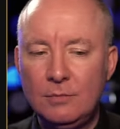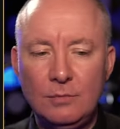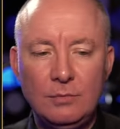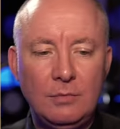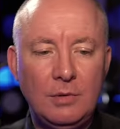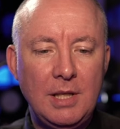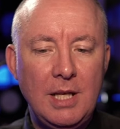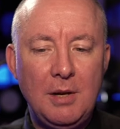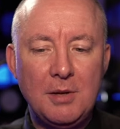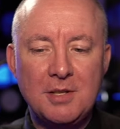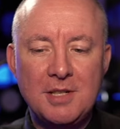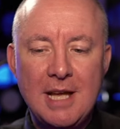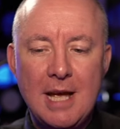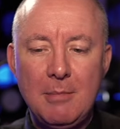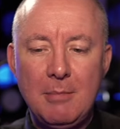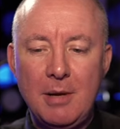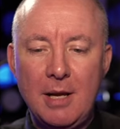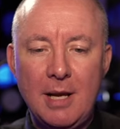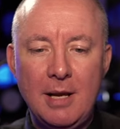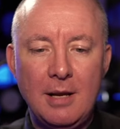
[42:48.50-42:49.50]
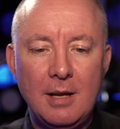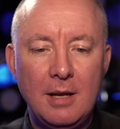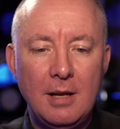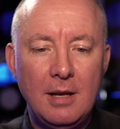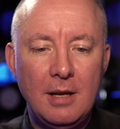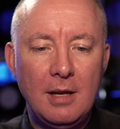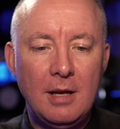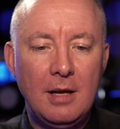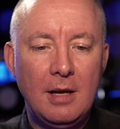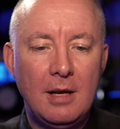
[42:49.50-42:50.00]
What the hell does that mean?
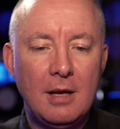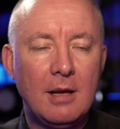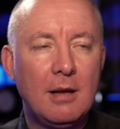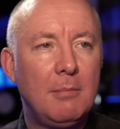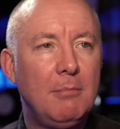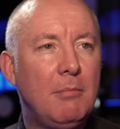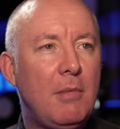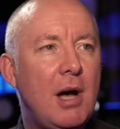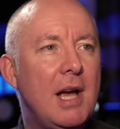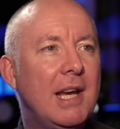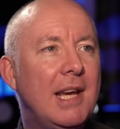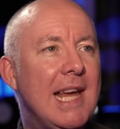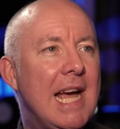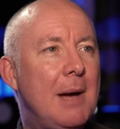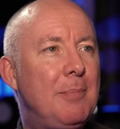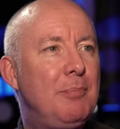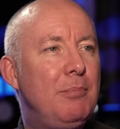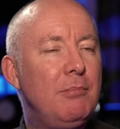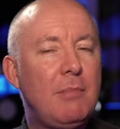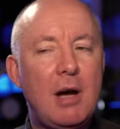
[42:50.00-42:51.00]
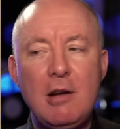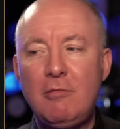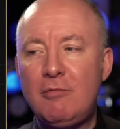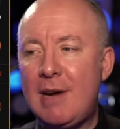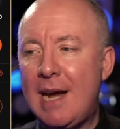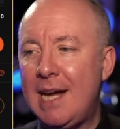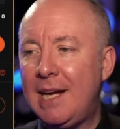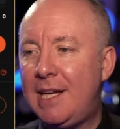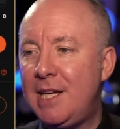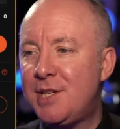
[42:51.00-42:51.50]
My gap, my
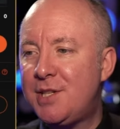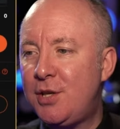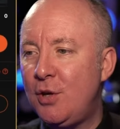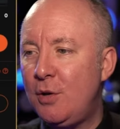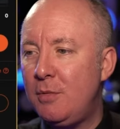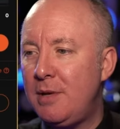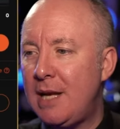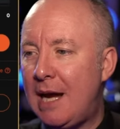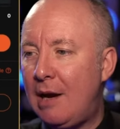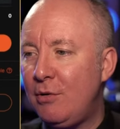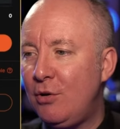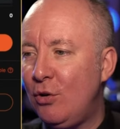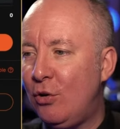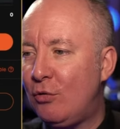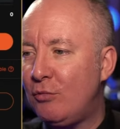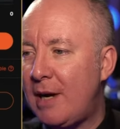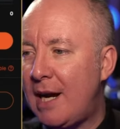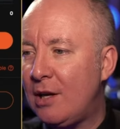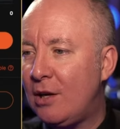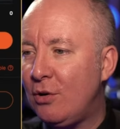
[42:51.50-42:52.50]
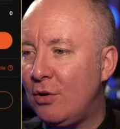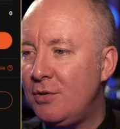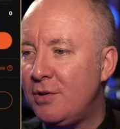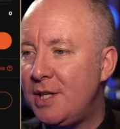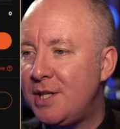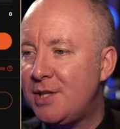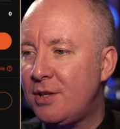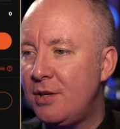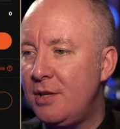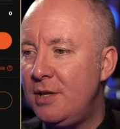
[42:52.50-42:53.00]
rank is too. Now your rank on
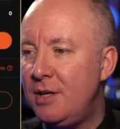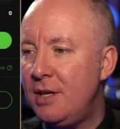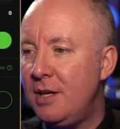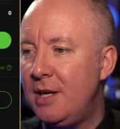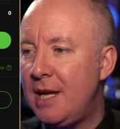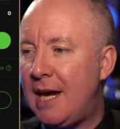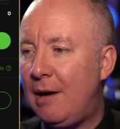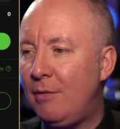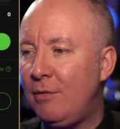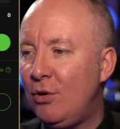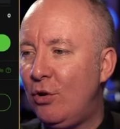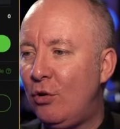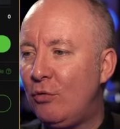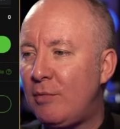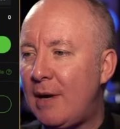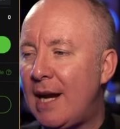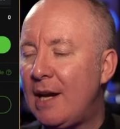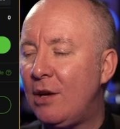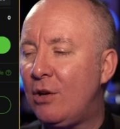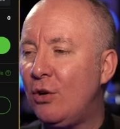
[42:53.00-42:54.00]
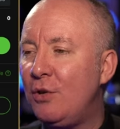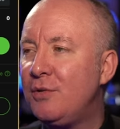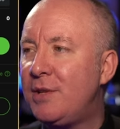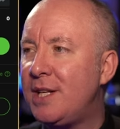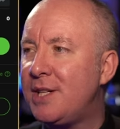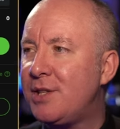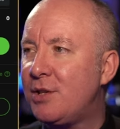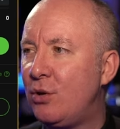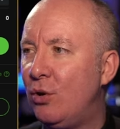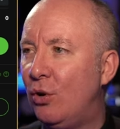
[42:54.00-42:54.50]
disc, now your rank on
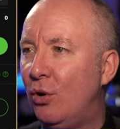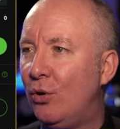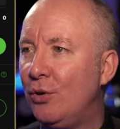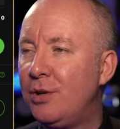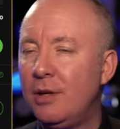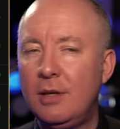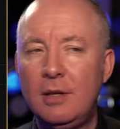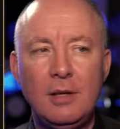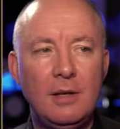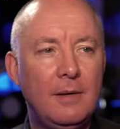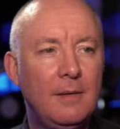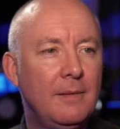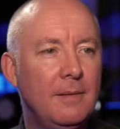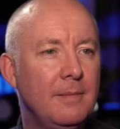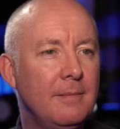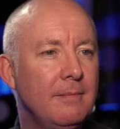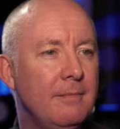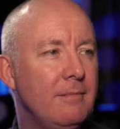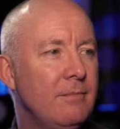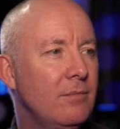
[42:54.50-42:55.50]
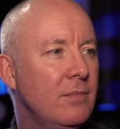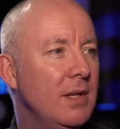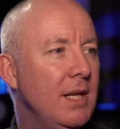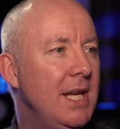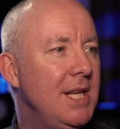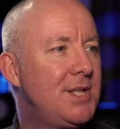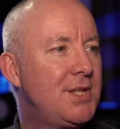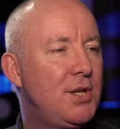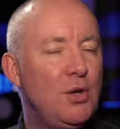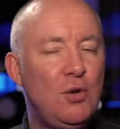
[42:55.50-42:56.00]
Discord
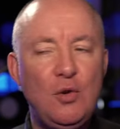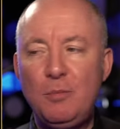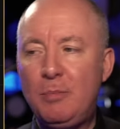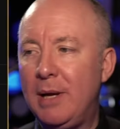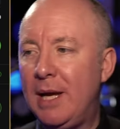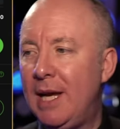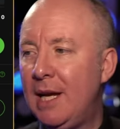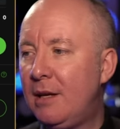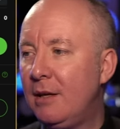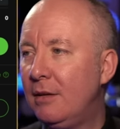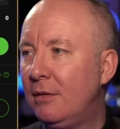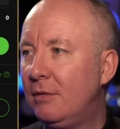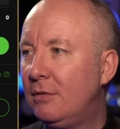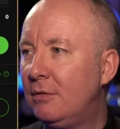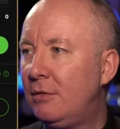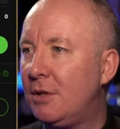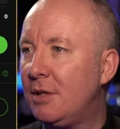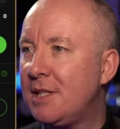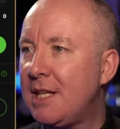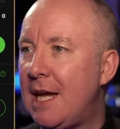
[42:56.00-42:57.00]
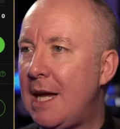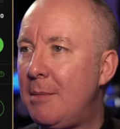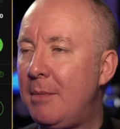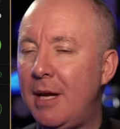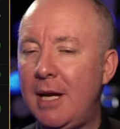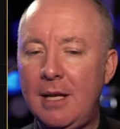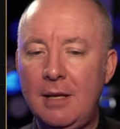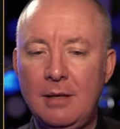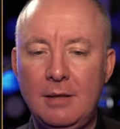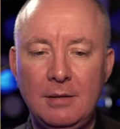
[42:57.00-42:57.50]
is too big. What does that
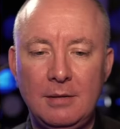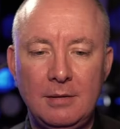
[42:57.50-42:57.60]
mean?